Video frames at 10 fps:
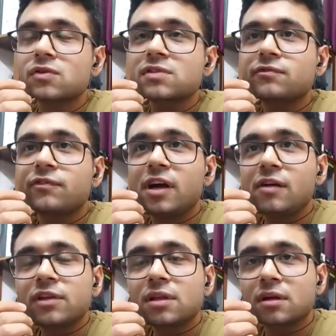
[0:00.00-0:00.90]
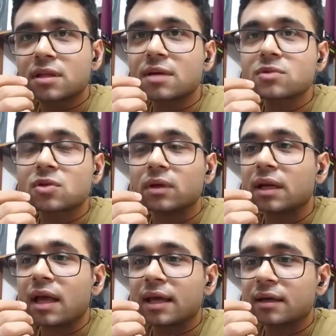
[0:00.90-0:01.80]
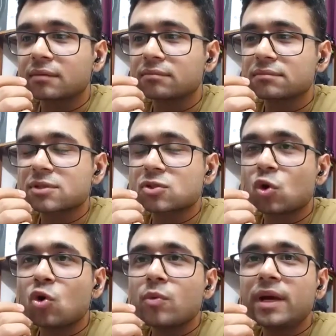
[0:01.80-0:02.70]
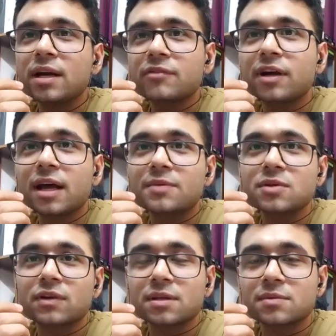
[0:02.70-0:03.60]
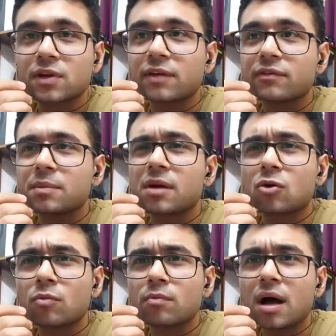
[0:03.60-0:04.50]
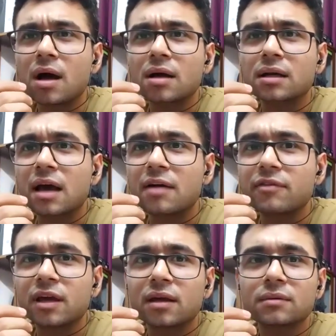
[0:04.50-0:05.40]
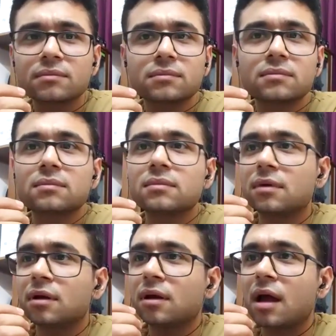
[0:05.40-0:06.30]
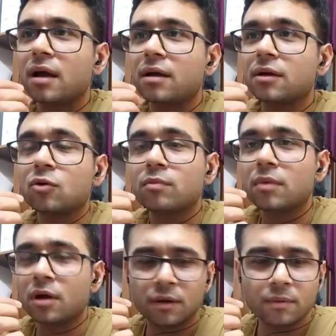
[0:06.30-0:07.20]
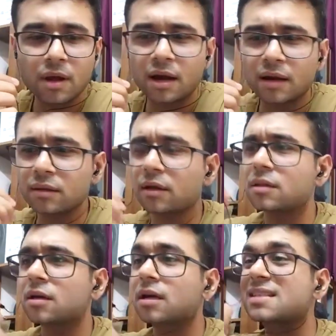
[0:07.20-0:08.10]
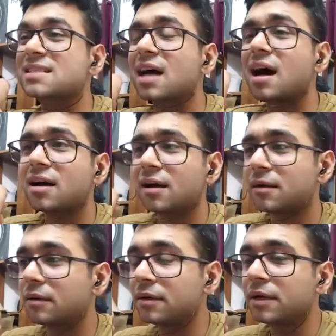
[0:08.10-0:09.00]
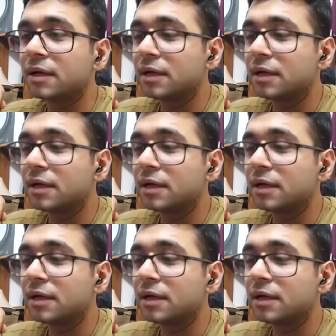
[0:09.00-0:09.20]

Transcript: which was filled with the rhythms only. Like so many different types of rhythms were available: rumba, clave, and the other cascara.